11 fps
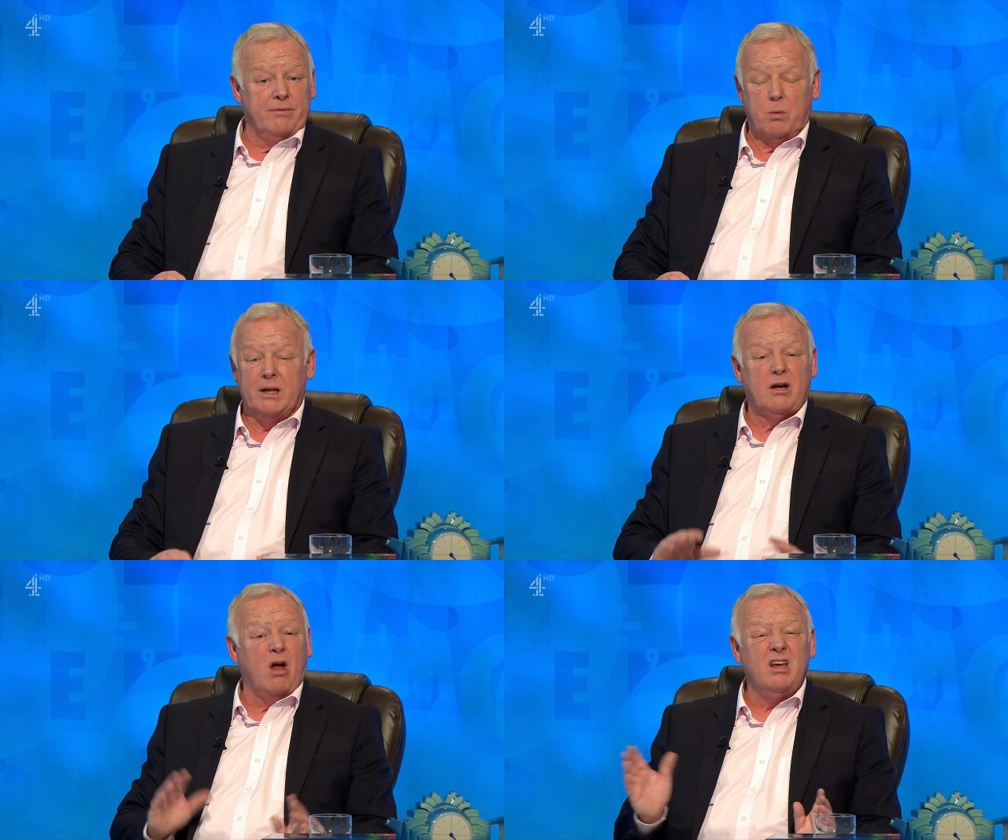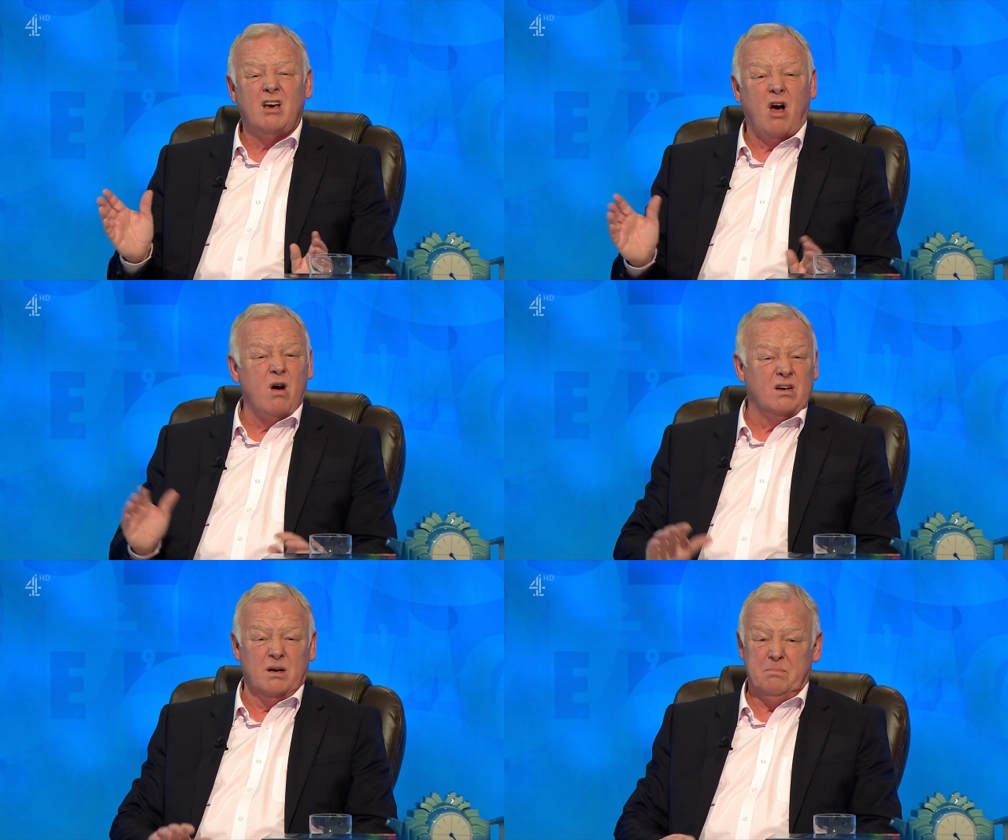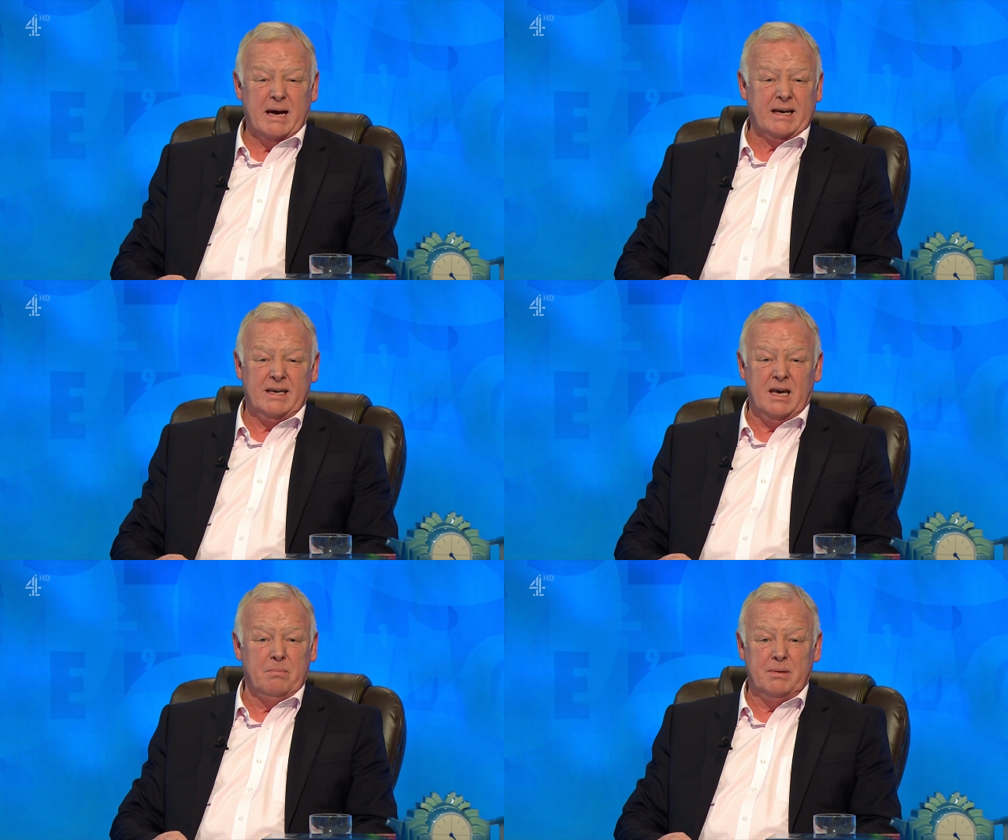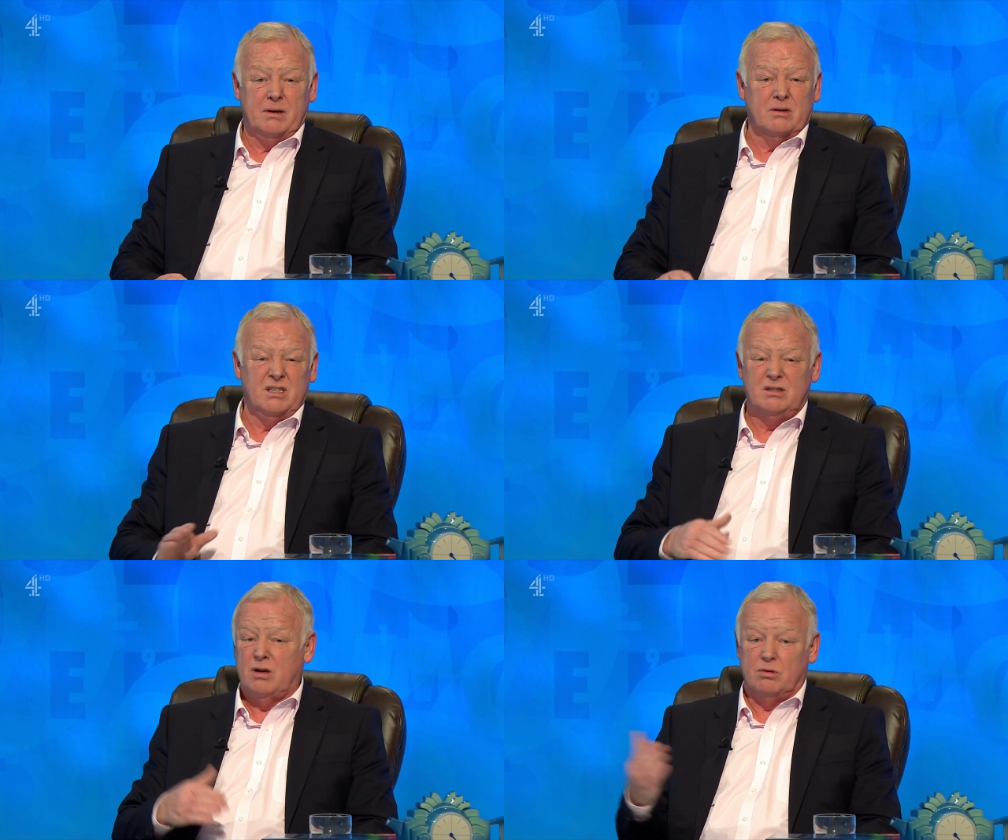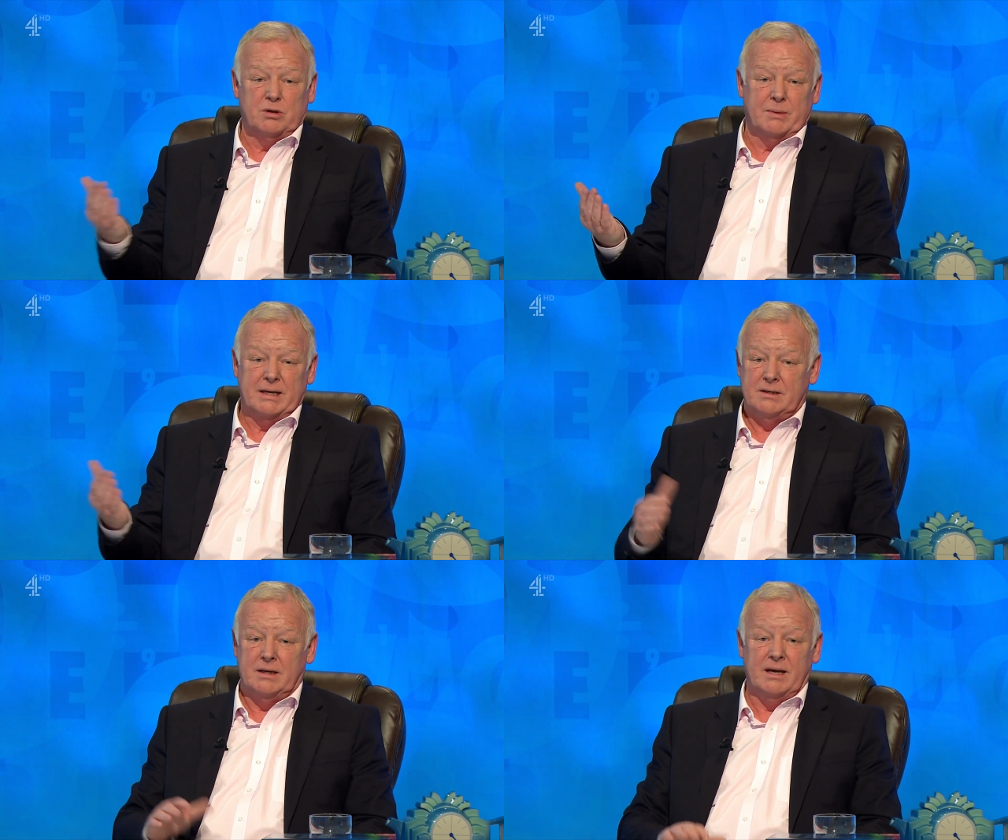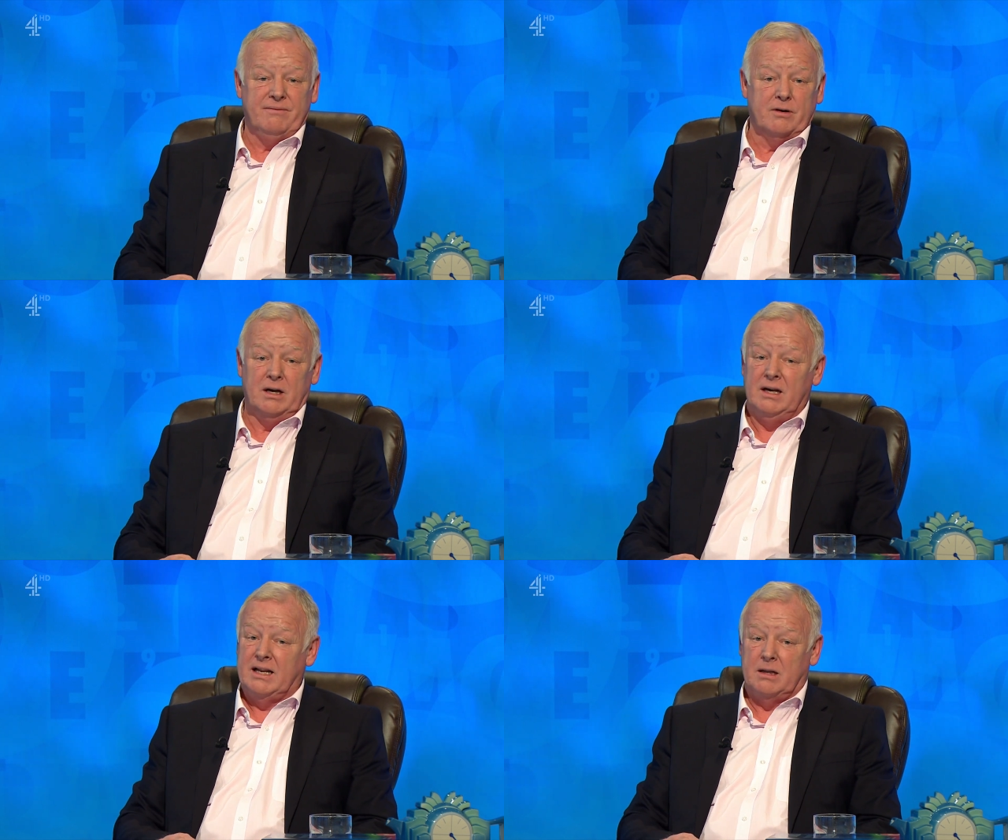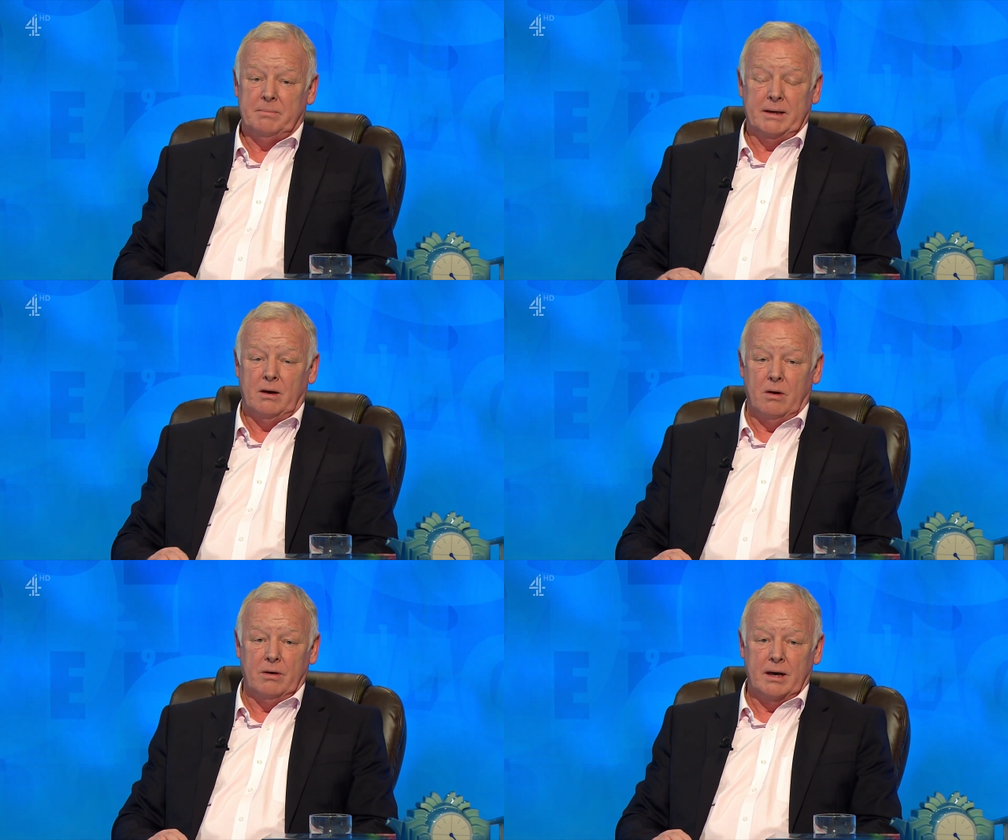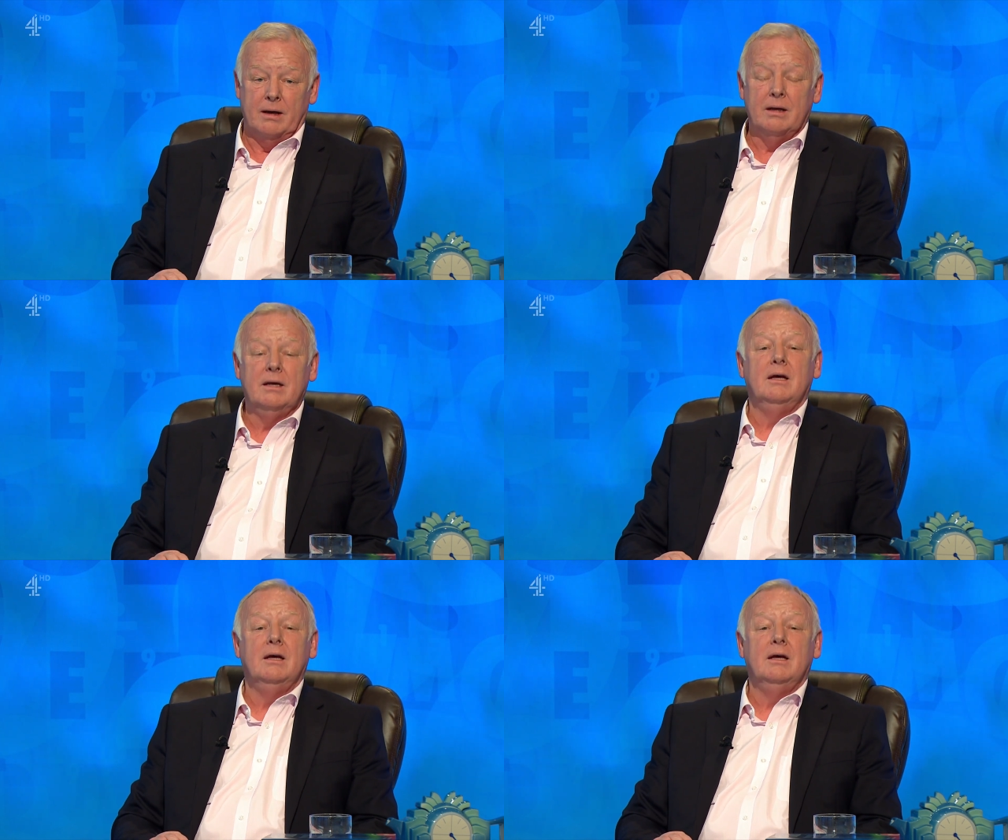Well, Colin can't come back yet because he's got to isolate for a little bit longer.